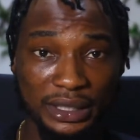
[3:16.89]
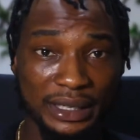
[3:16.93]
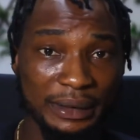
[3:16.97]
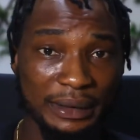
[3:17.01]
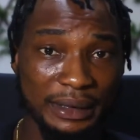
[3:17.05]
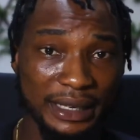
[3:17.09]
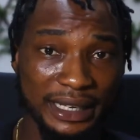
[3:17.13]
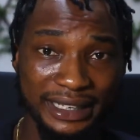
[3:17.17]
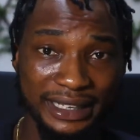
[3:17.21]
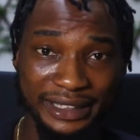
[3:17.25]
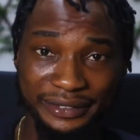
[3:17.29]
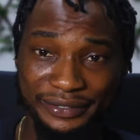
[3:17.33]

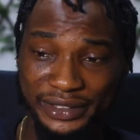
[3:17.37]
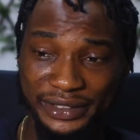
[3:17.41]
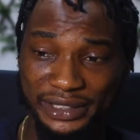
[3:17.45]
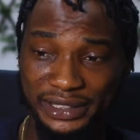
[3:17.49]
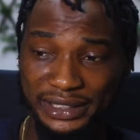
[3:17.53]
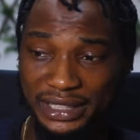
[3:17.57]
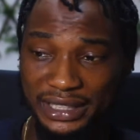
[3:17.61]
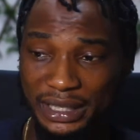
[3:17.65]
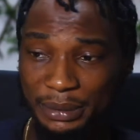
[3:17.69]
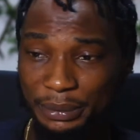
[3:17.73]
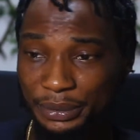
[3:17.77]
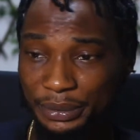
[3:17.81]
NFTs
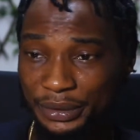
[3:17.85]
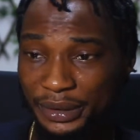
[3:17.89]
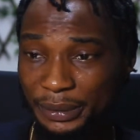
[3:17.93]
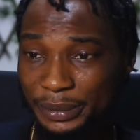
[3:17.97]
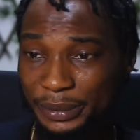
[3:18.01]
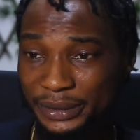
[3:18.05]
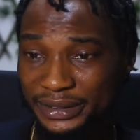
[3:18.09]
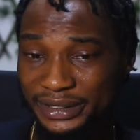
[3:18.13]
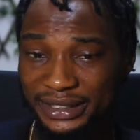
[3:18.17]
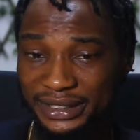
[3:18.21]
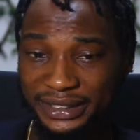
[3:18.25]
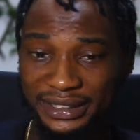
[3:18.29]
can be
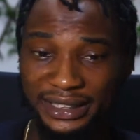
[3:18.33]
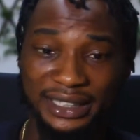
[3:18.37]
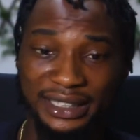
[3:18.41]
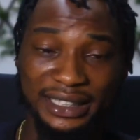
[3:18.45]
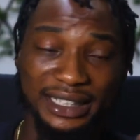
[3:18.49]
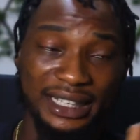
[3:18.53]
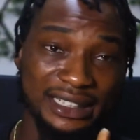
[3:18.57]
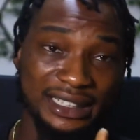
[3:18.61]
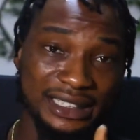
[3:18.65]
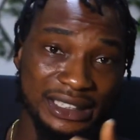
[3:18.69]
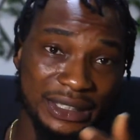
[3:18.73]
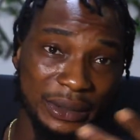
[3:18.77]
represented
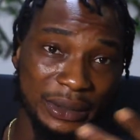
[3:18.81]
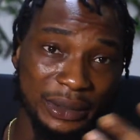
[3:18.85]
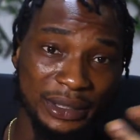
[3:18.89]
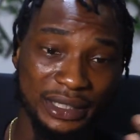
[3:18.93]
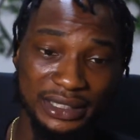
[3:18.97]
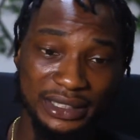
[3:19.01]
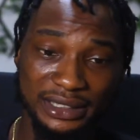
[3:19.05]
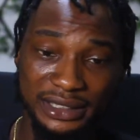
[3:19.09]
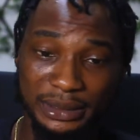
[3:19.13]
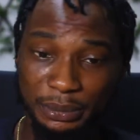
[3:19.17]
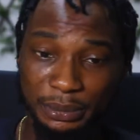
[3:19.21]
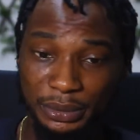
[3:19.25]
as
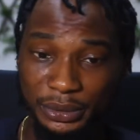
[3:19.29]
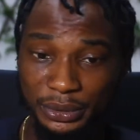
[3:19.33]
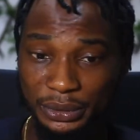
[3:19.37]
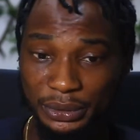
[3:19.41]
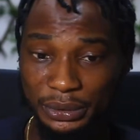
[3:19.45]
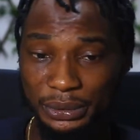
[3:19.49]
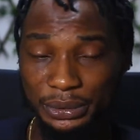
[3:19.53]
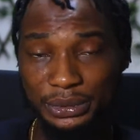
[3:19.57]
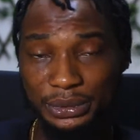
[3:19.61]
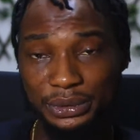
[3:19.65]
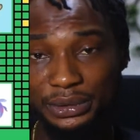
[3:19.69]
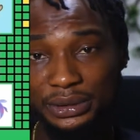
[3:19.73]

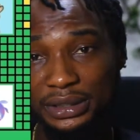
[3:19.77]
collectibles,